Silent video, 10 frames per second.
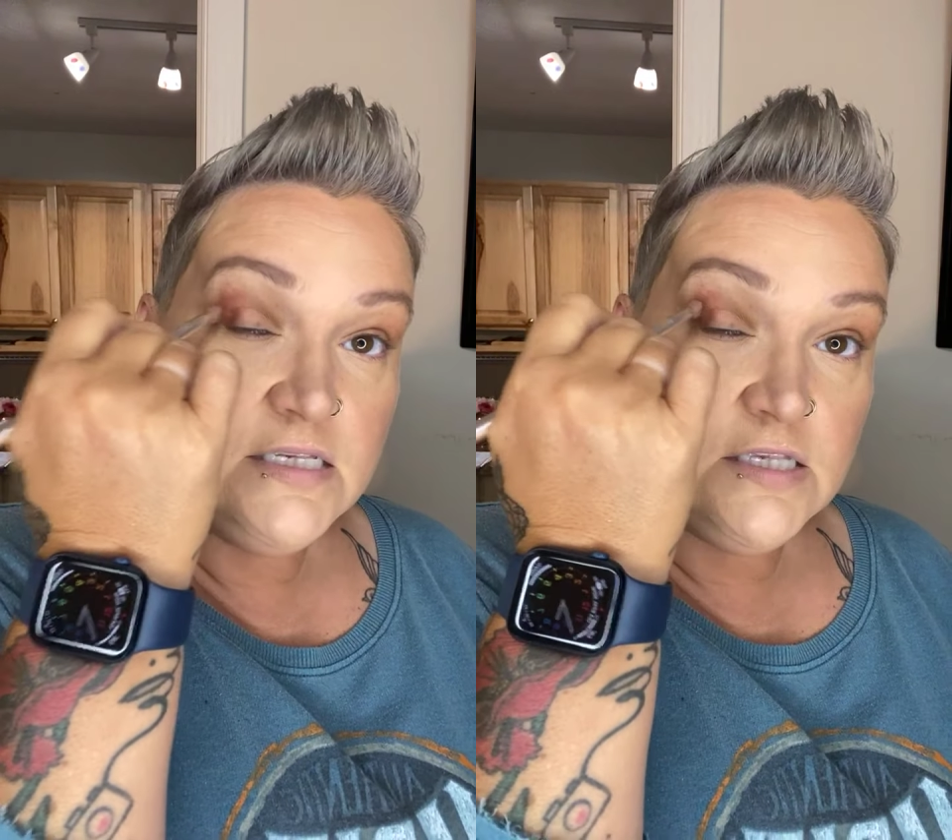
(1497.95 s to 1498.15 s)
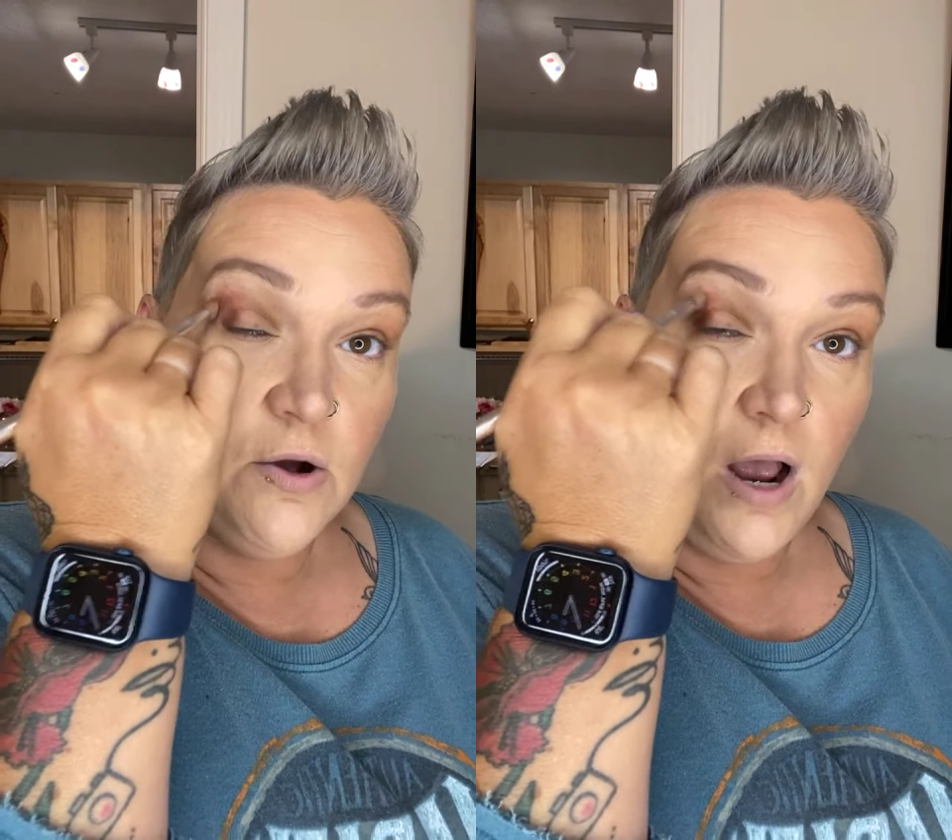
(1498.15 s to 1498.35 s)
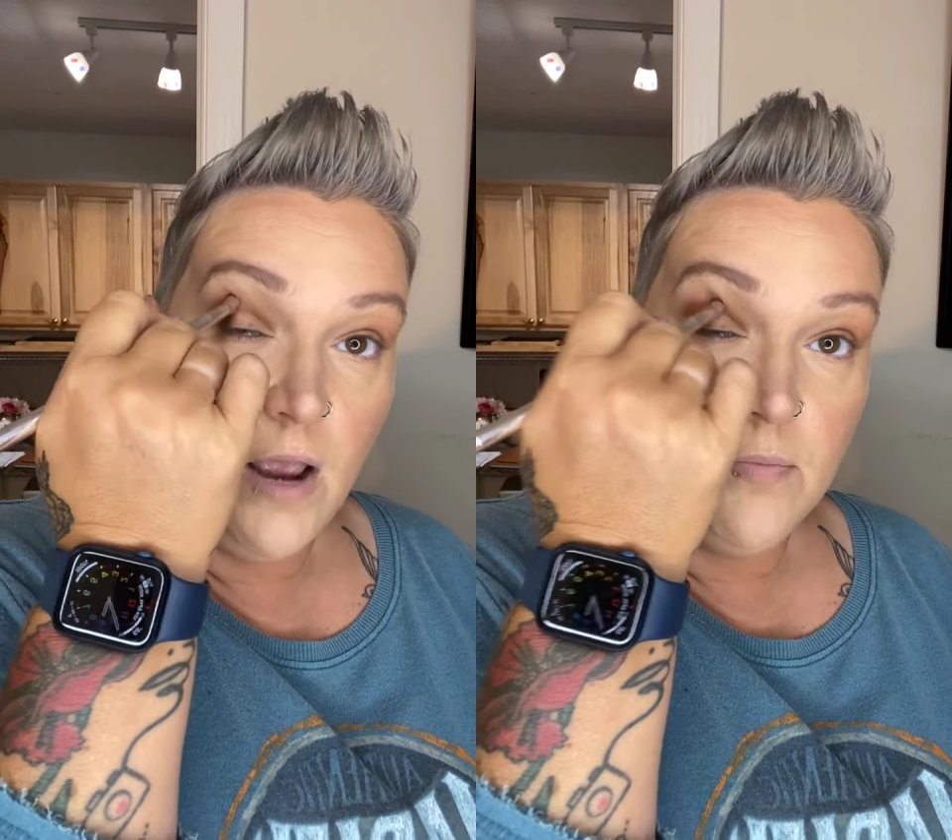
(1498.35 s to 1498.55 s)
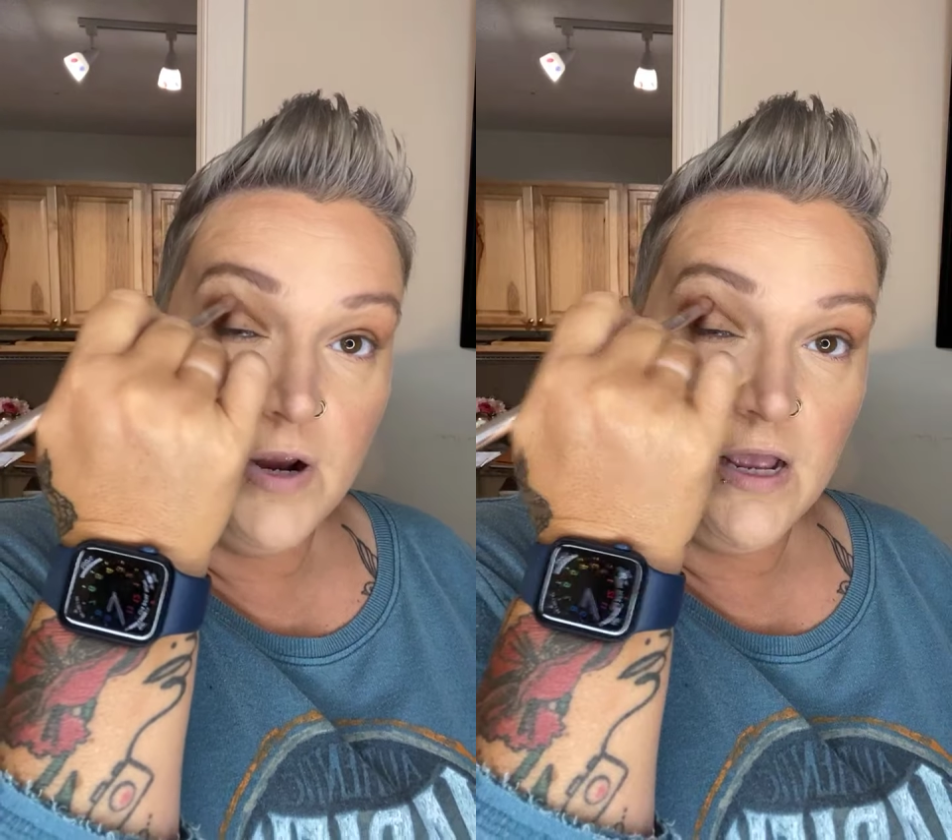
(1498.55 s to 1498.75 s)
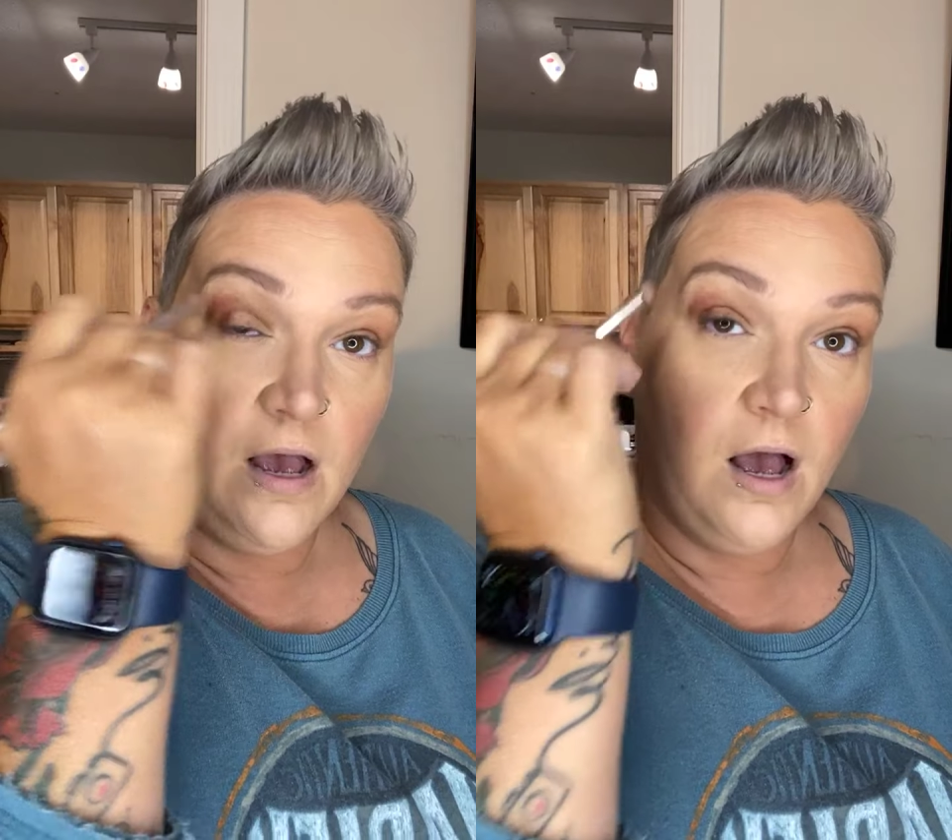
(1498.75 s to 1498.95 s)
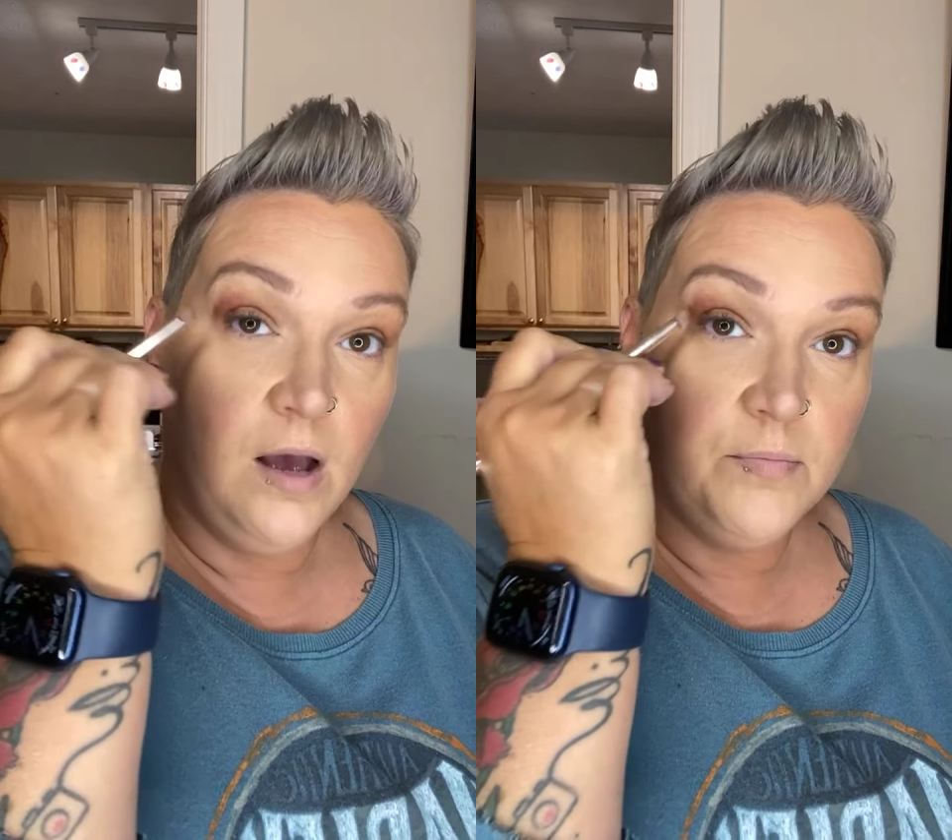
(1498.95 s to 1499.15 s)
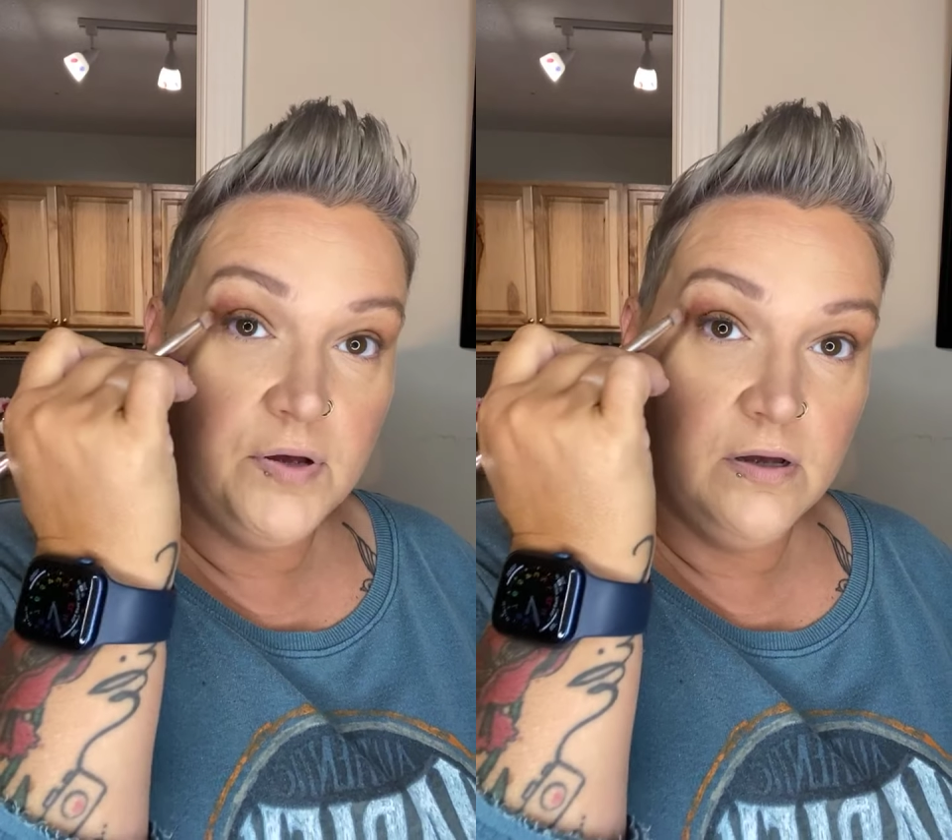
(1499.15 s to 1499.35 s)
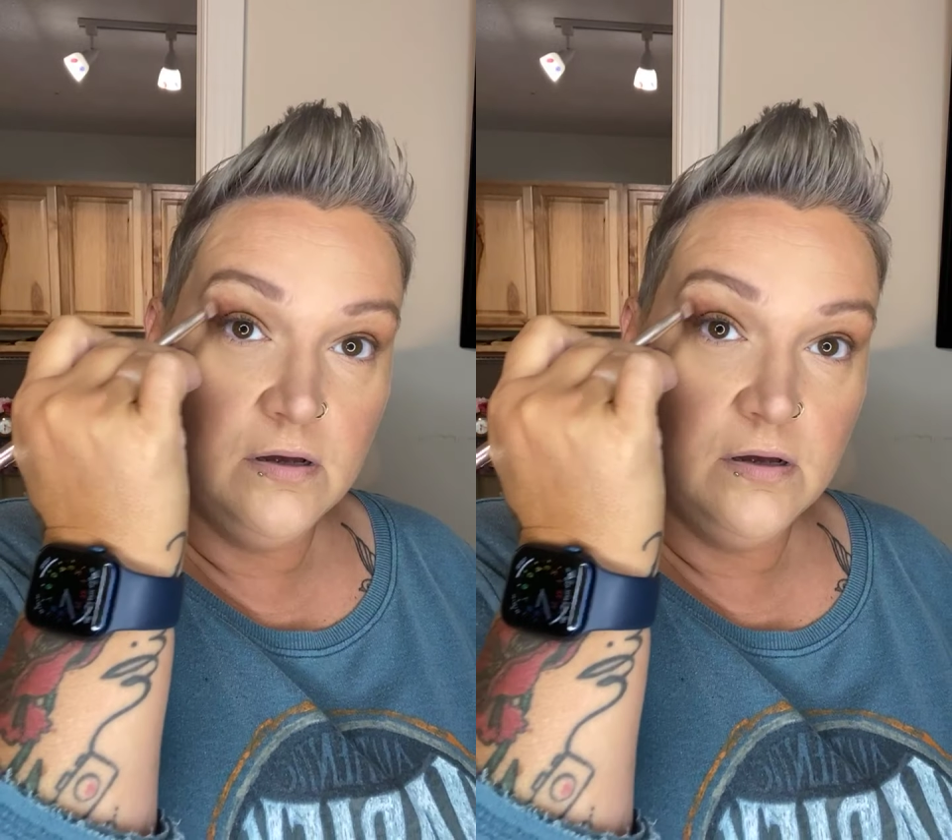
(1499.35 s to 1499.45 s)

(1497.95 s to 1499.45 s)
so I bring it up